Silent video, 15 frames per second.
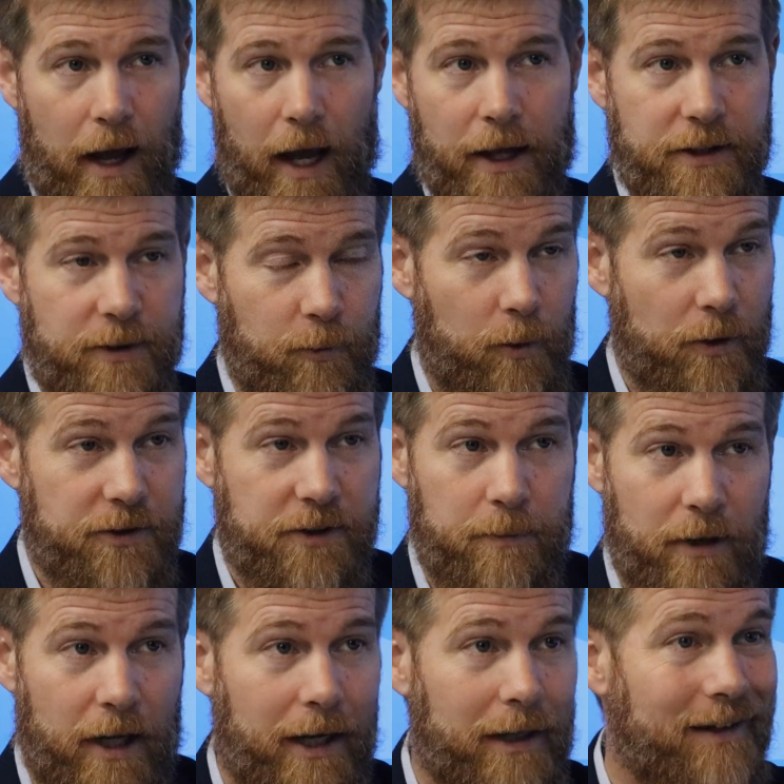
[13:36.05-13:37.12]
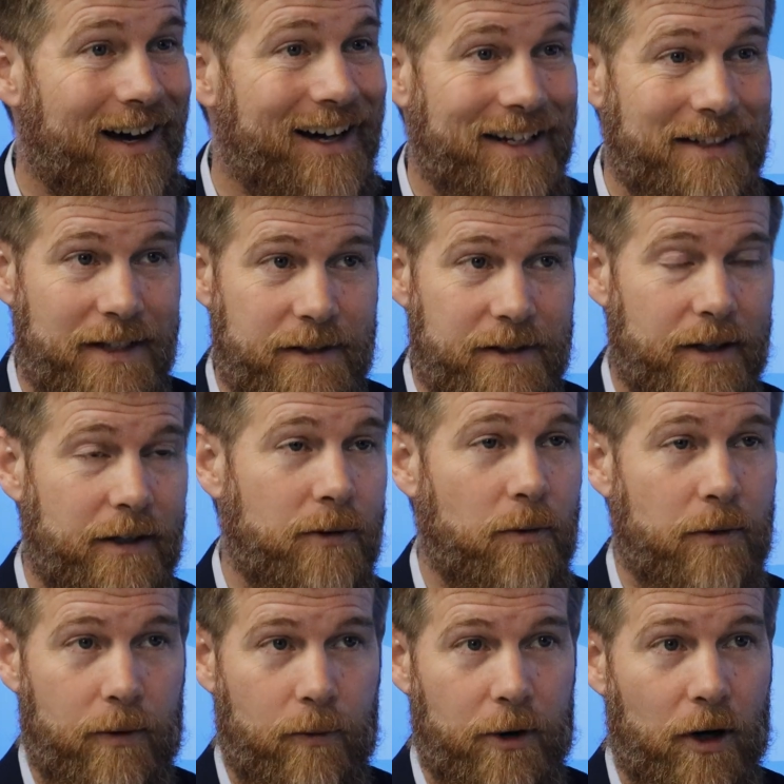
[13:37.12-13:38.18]
And then we'll supply a lot of detail.
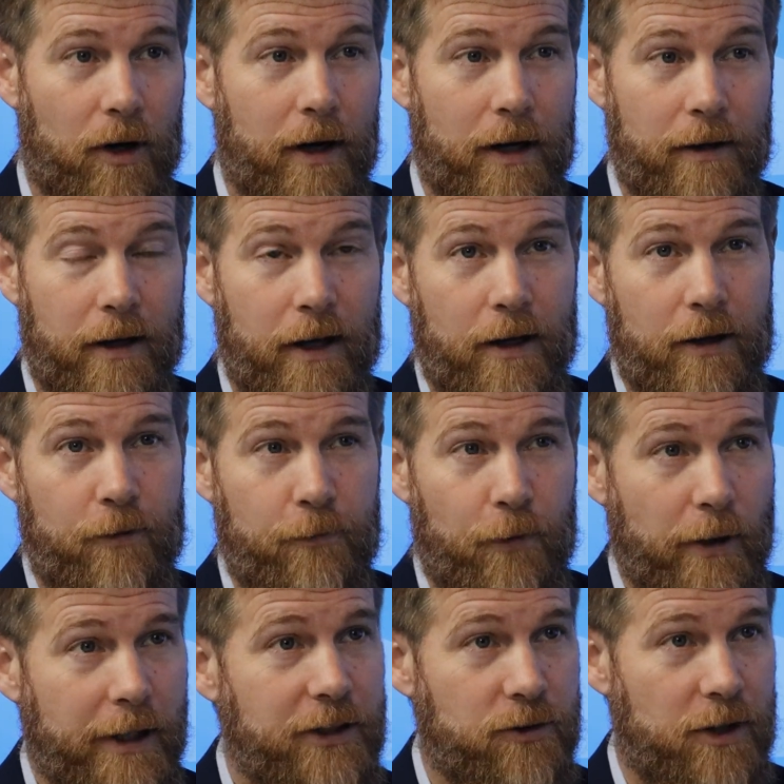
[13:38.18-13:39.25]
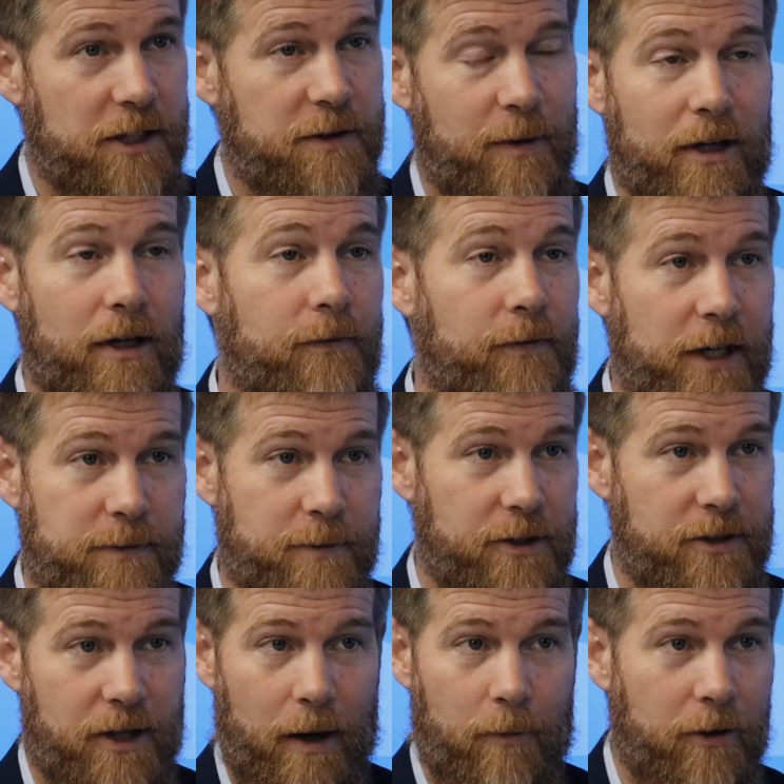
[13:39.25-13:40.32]
We are a fully transparent investment
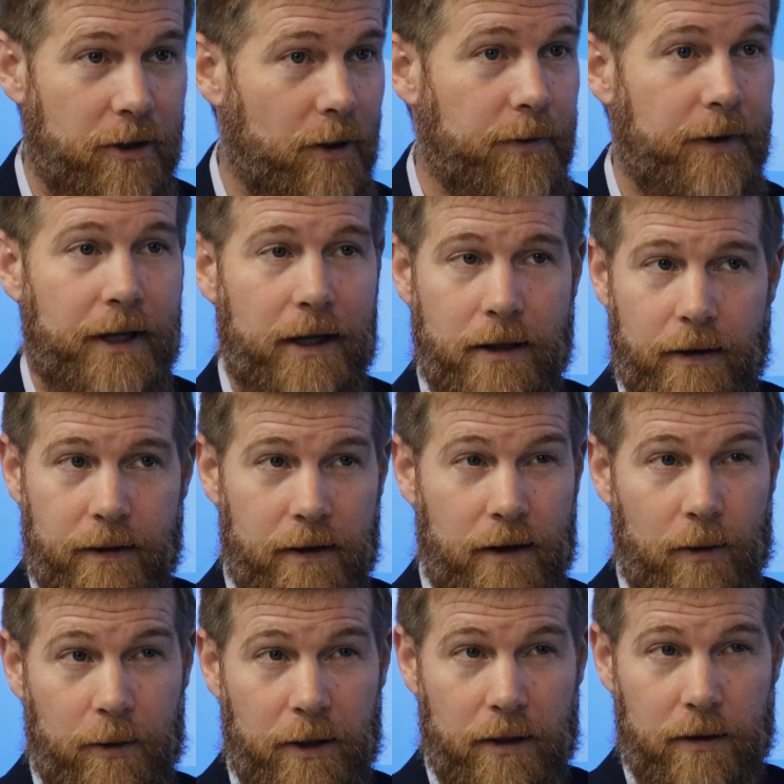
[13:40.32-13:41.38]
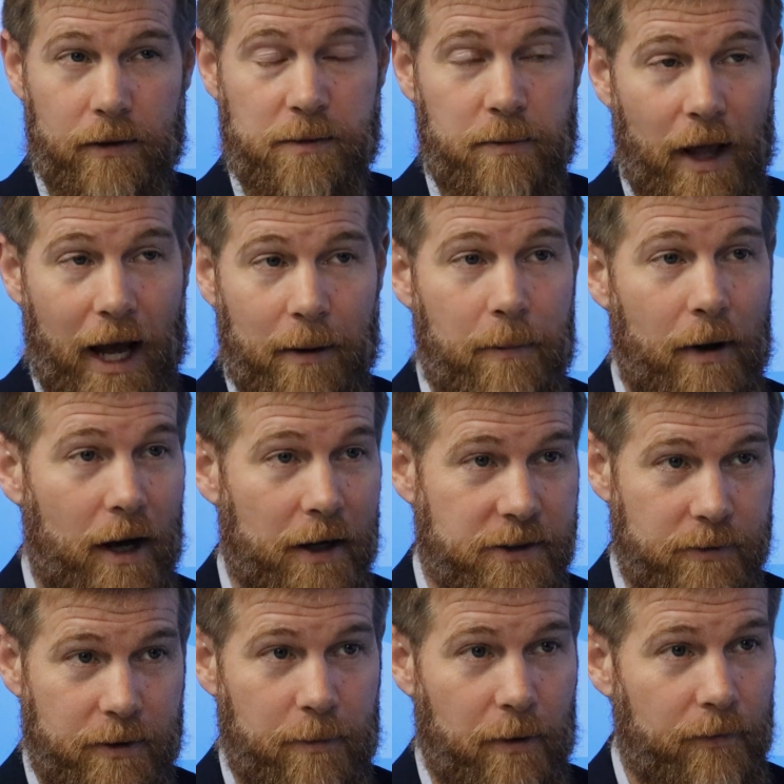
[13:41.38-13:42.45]
shop. We don't think anything that we do is black box.
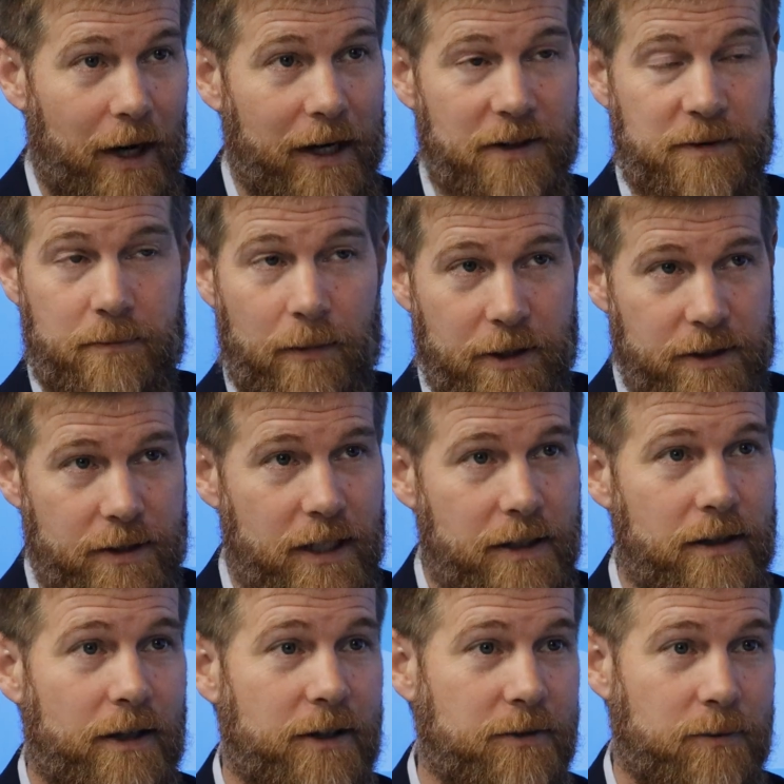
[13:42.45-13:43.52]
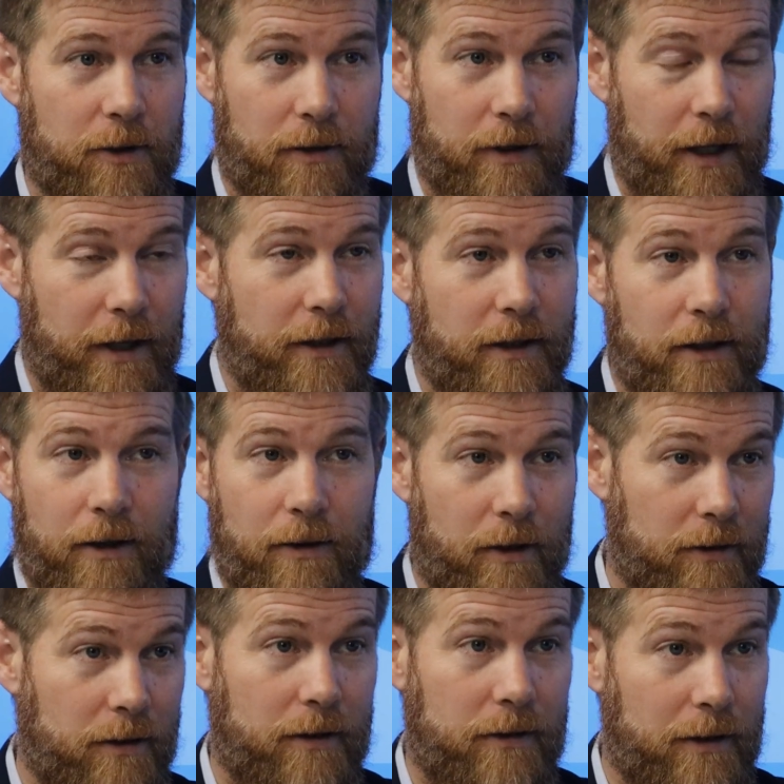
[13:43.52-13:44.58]
So we provide as much detail as we're,
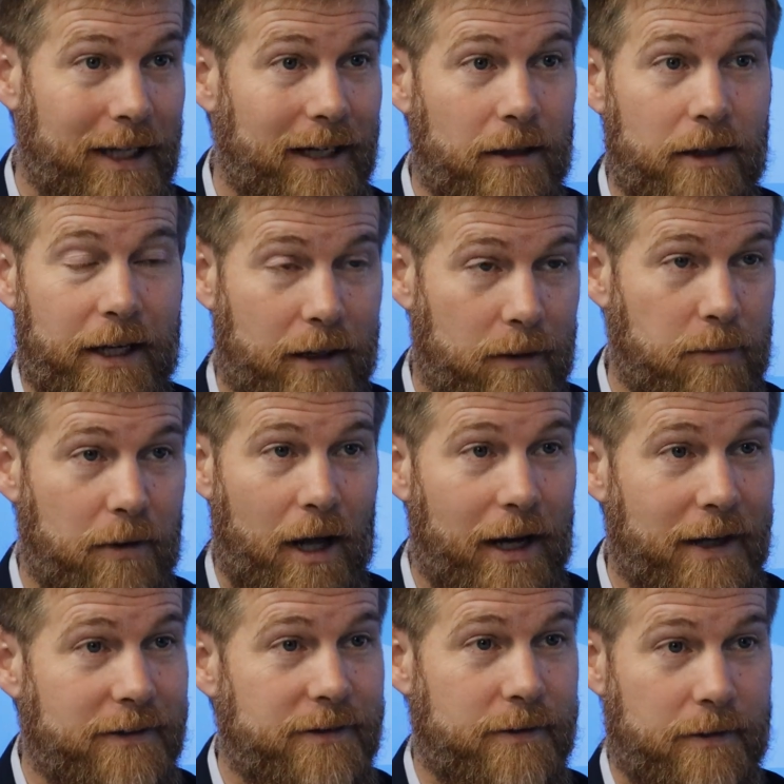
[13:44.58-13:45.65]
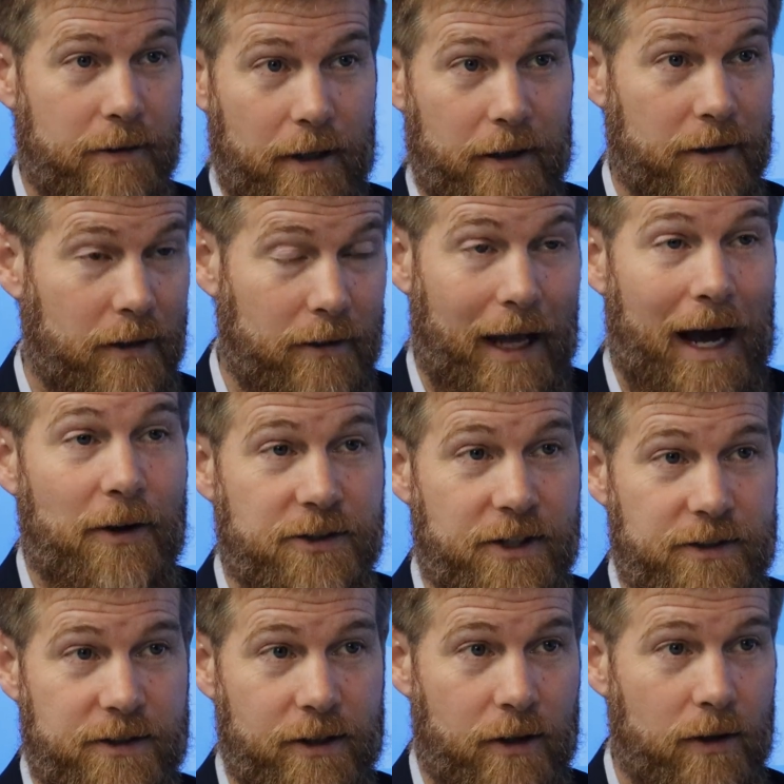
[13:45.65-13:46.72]
legally and compliance allows
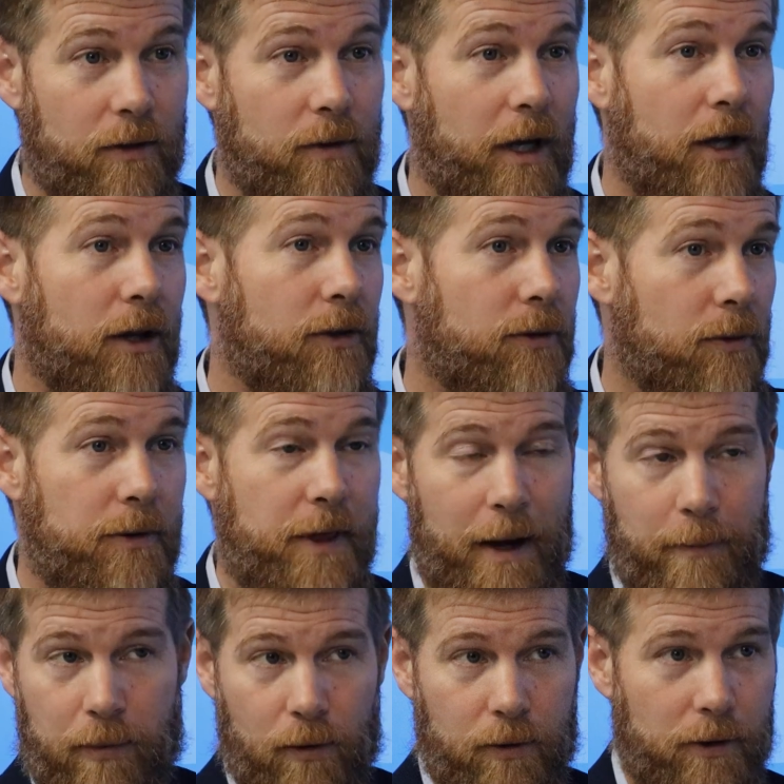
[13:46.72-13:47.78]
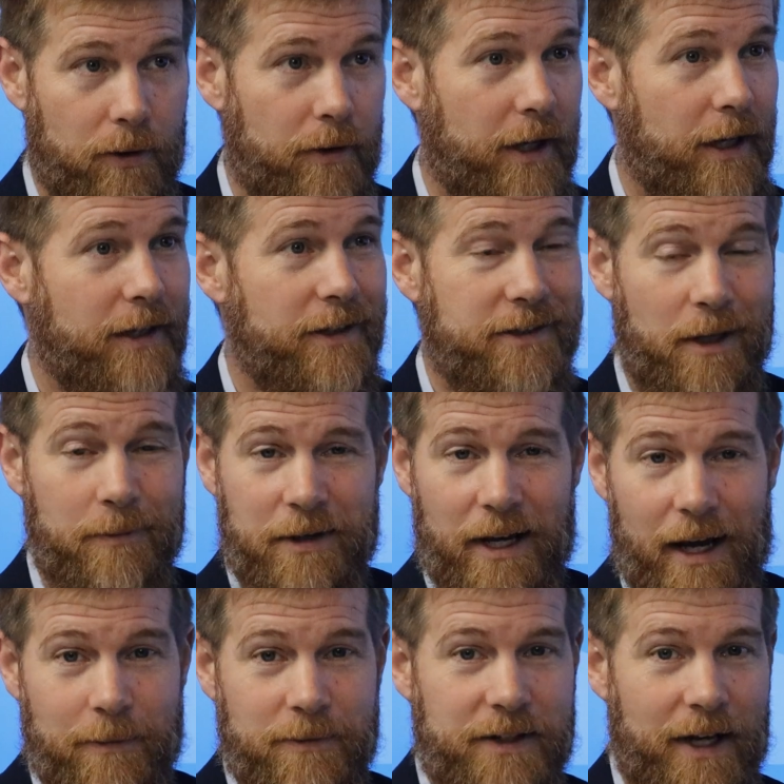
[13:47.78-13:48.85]
us to do through that portal.
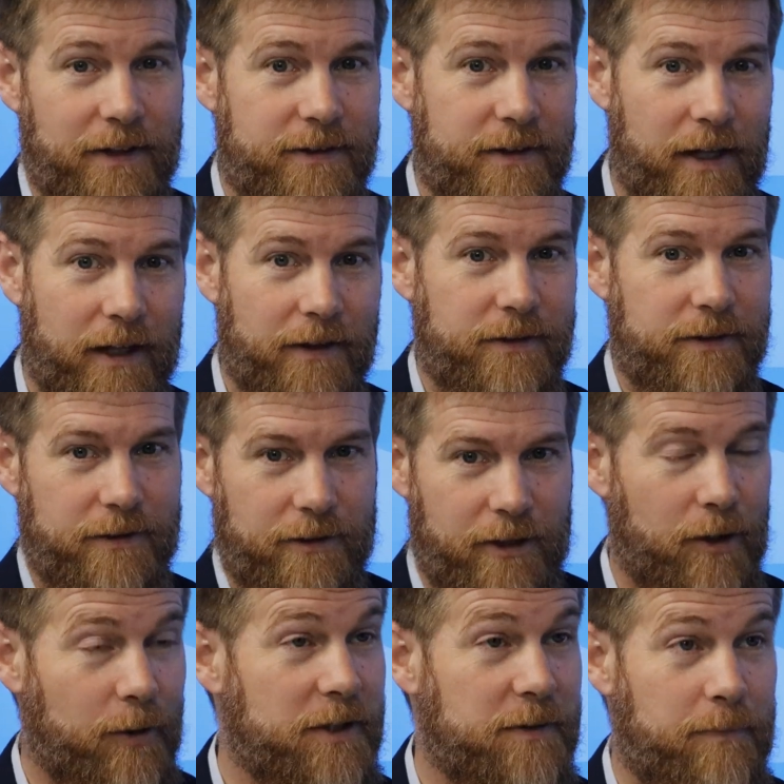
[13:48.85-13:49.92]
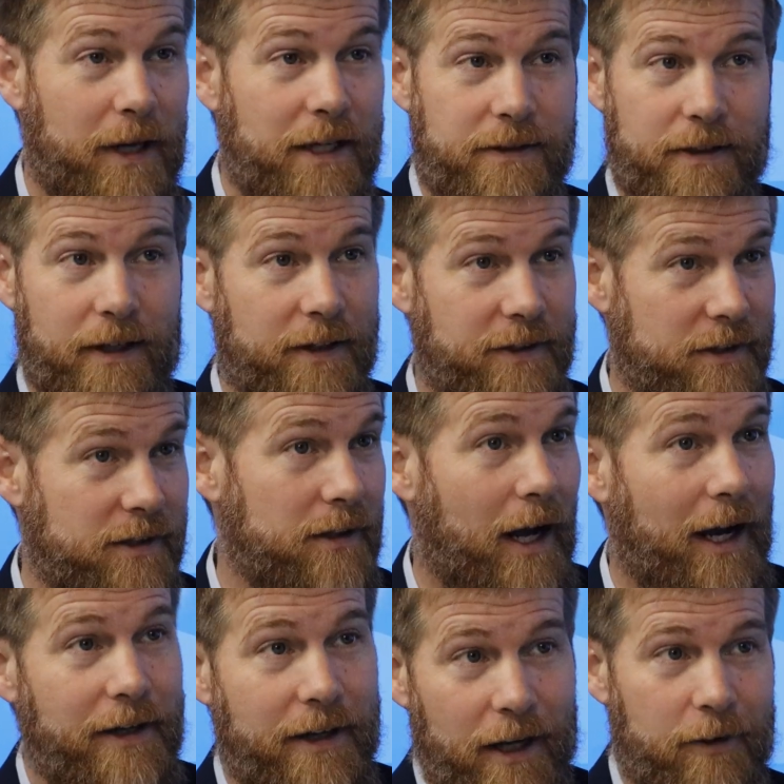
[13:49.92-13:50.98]
Sometimes that's things, as basic as a
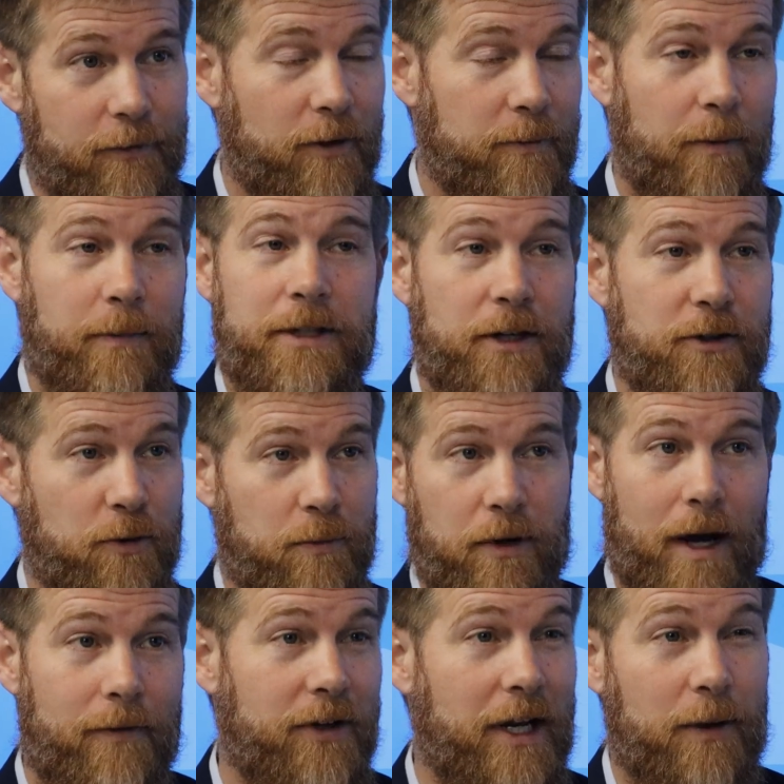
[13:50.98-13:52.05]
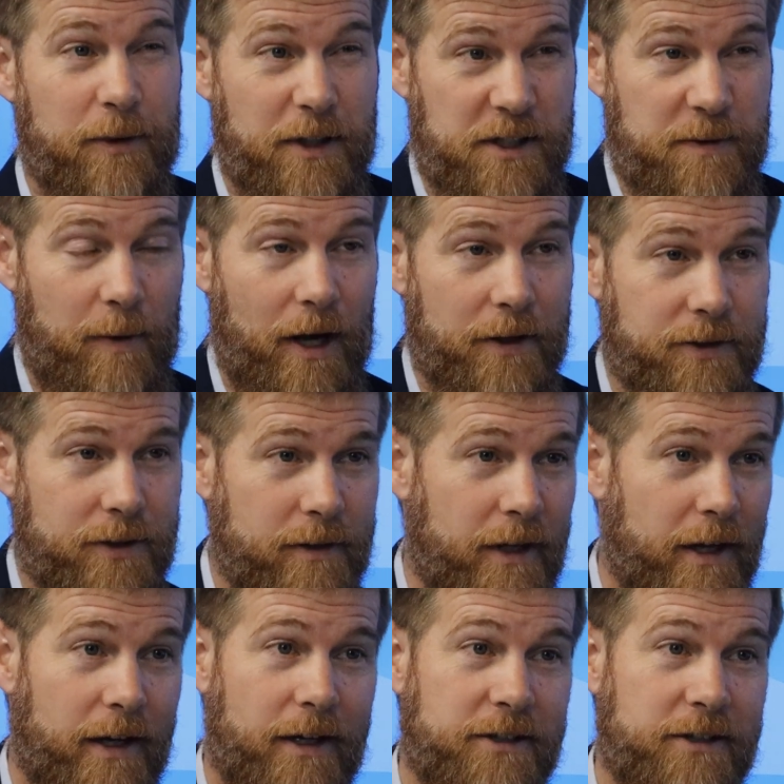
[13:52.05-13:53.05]
slide deck from a potential private equity sponsor.